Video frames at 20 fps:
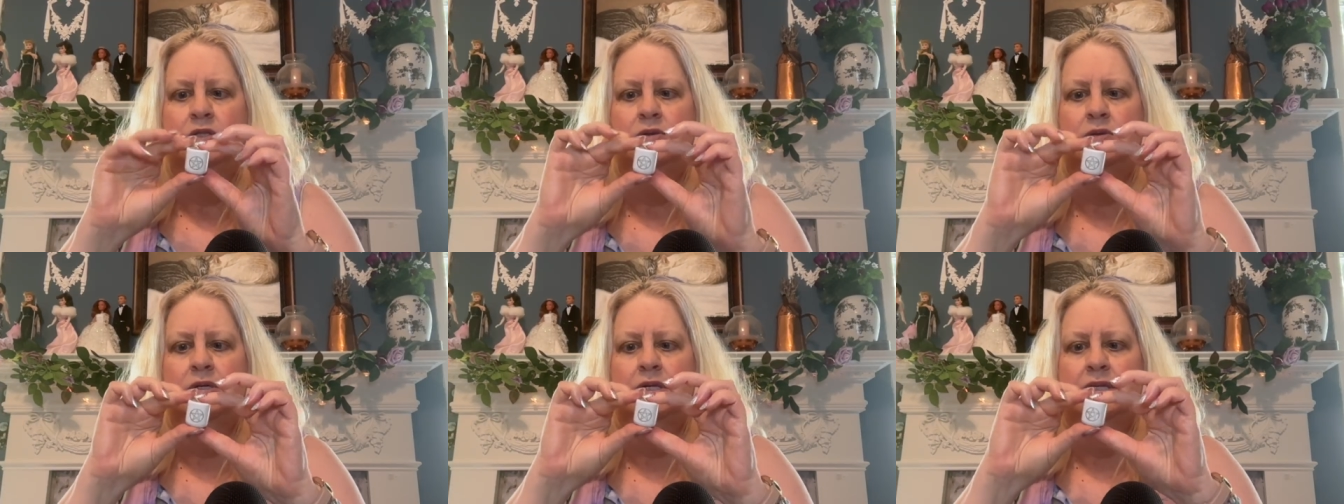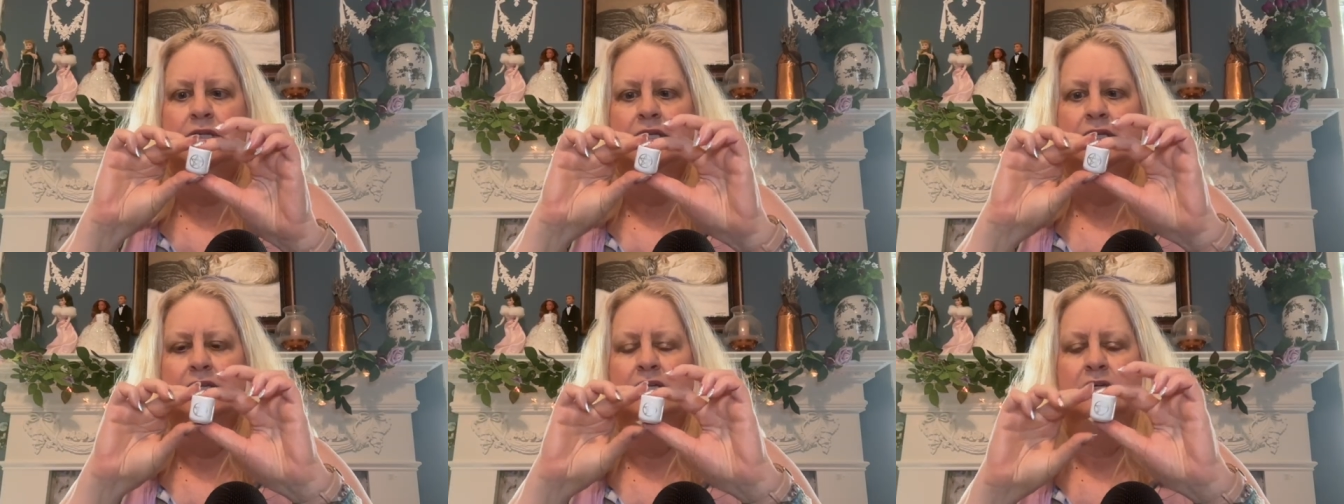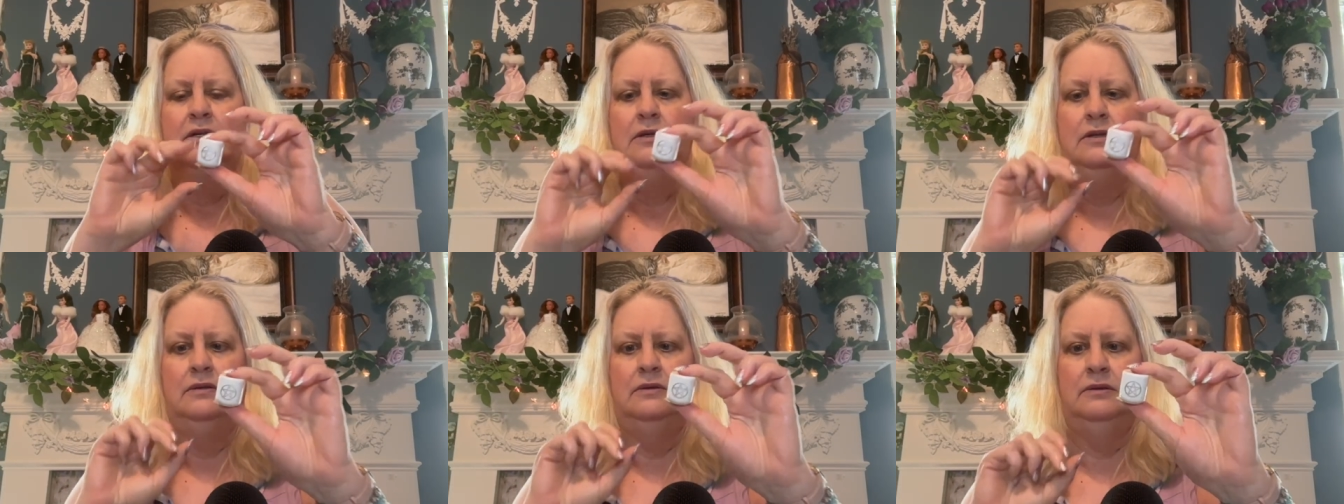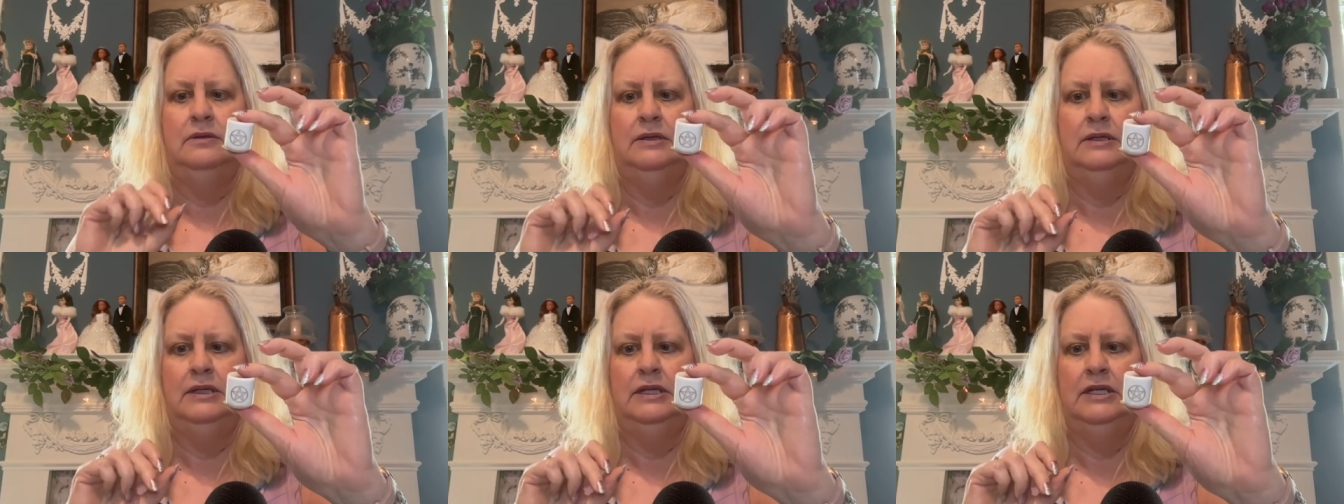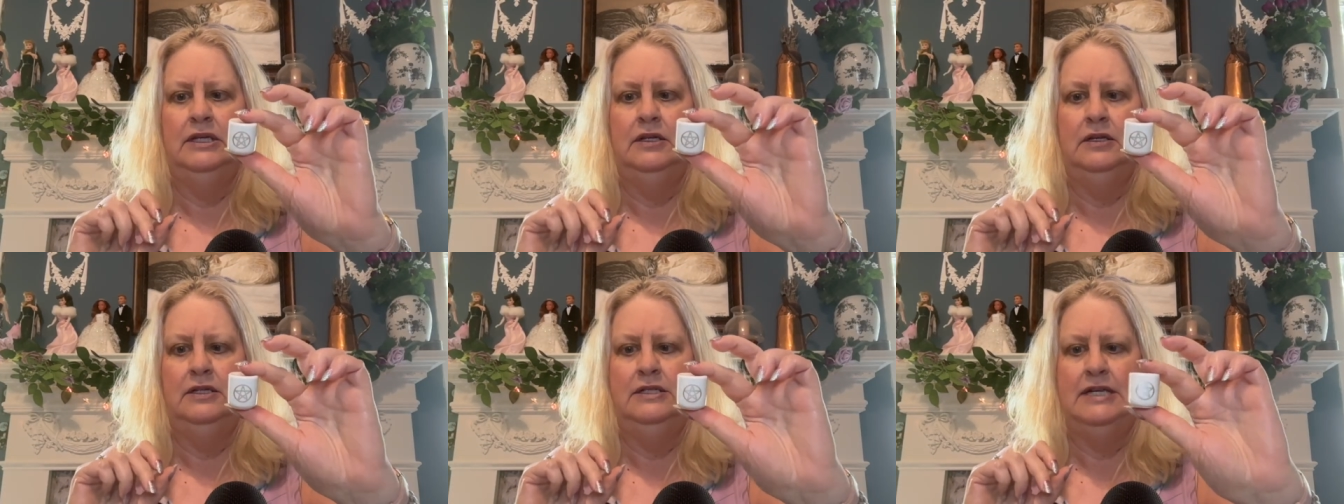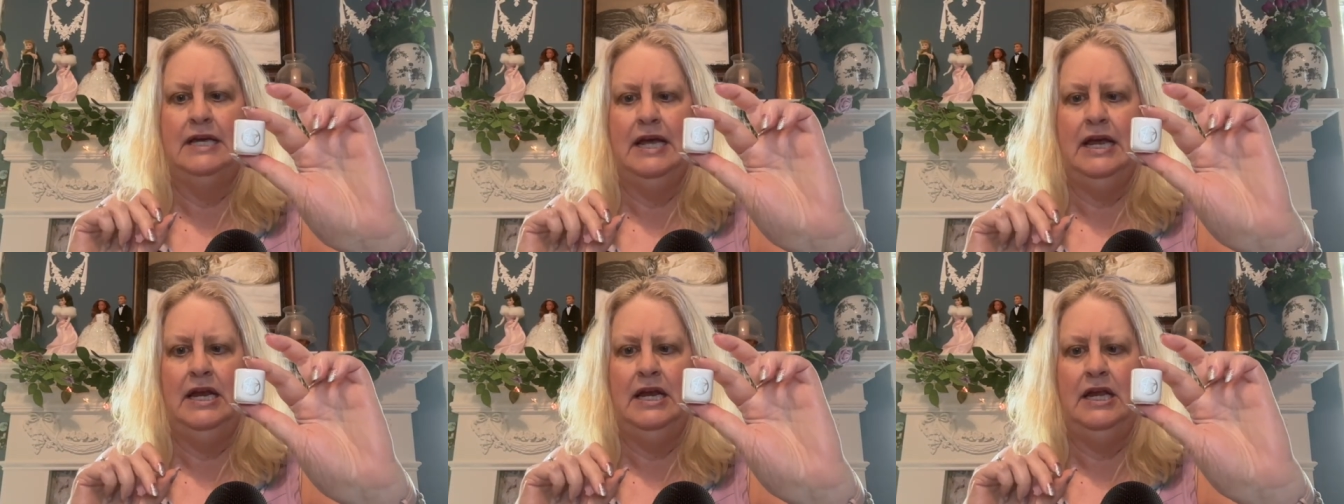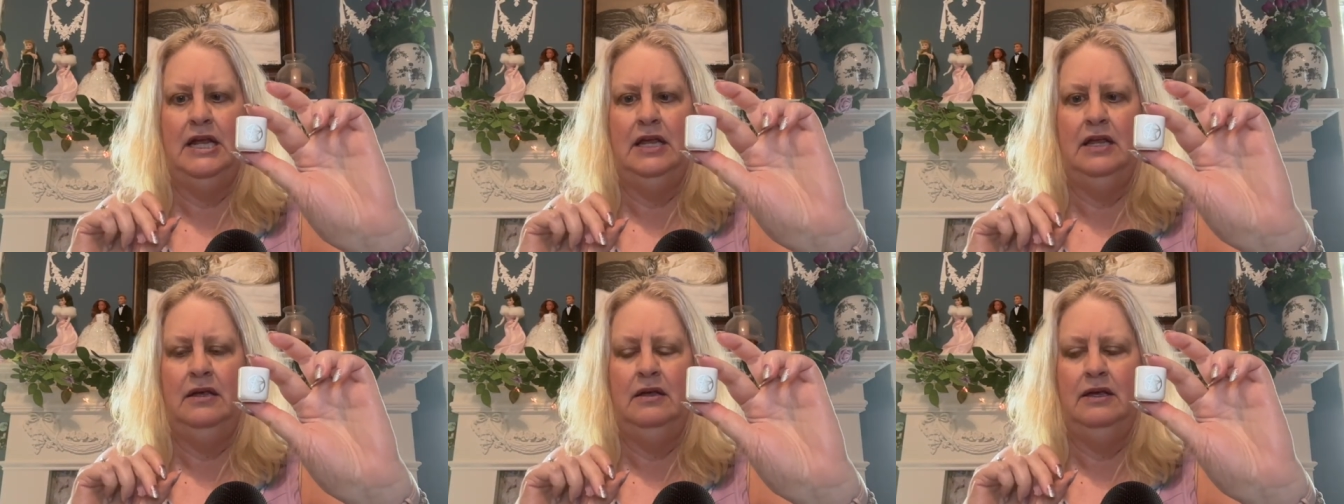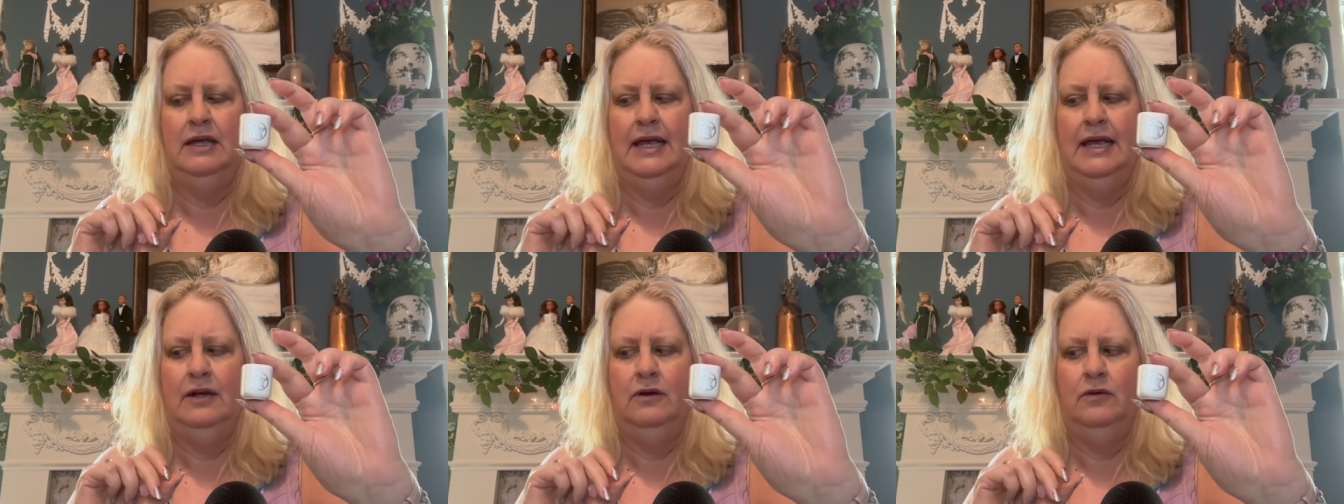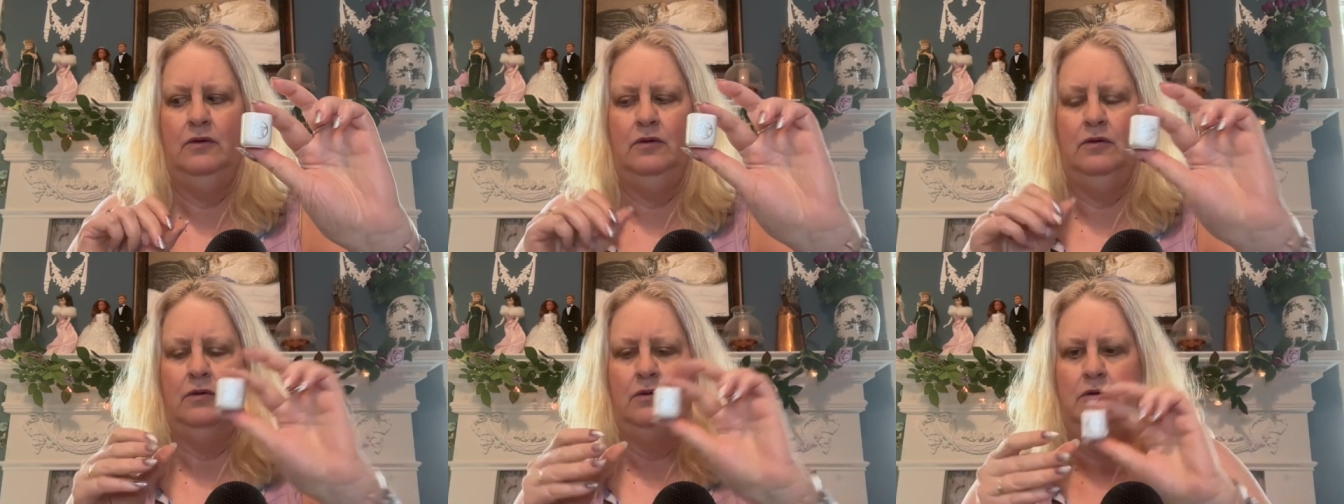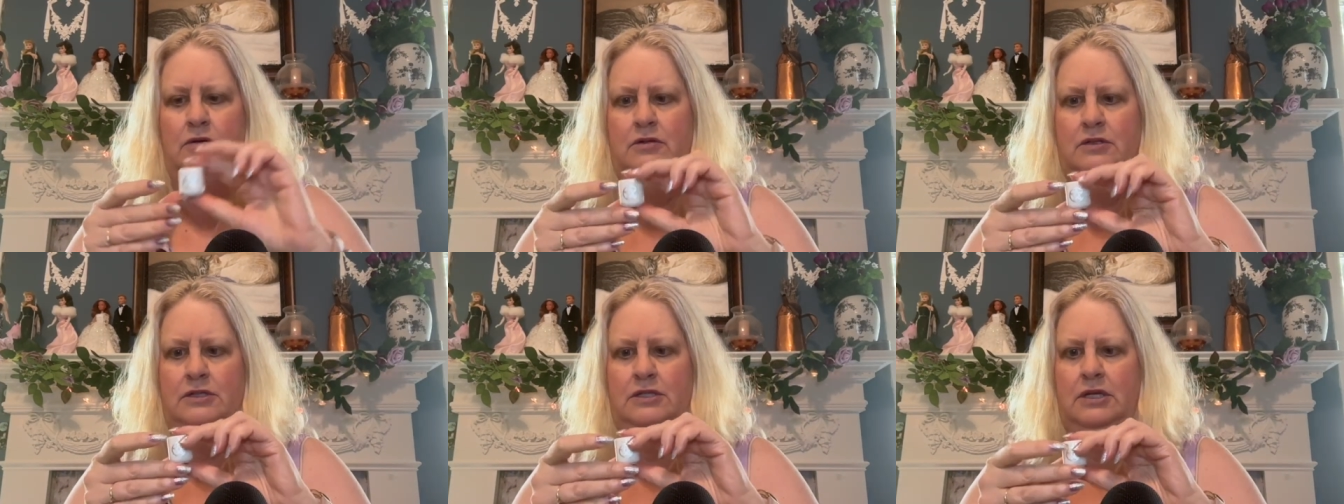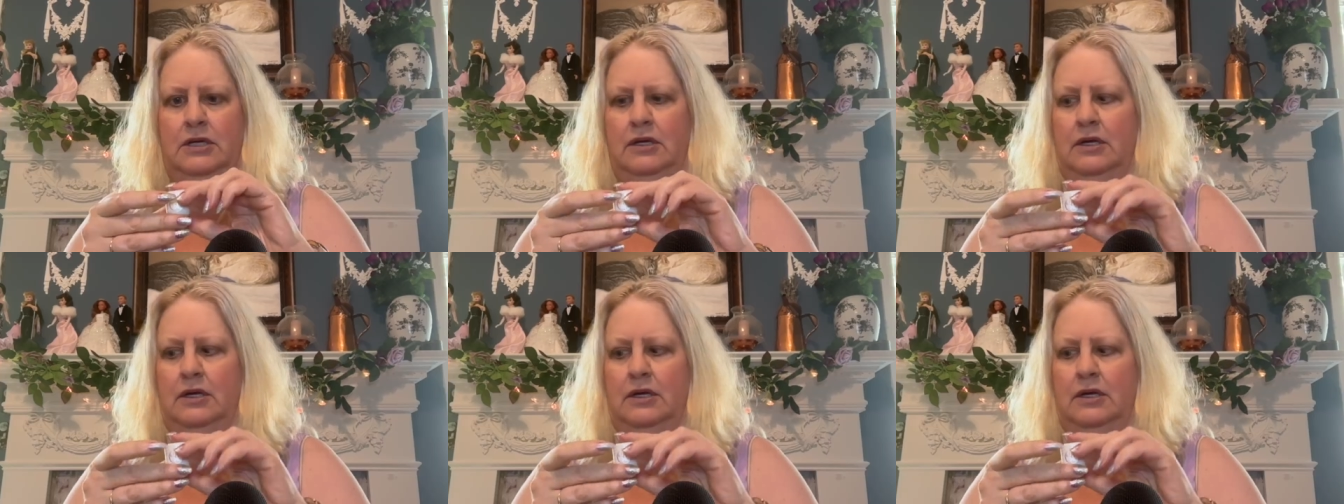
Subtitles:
can get the little tiny candle holders,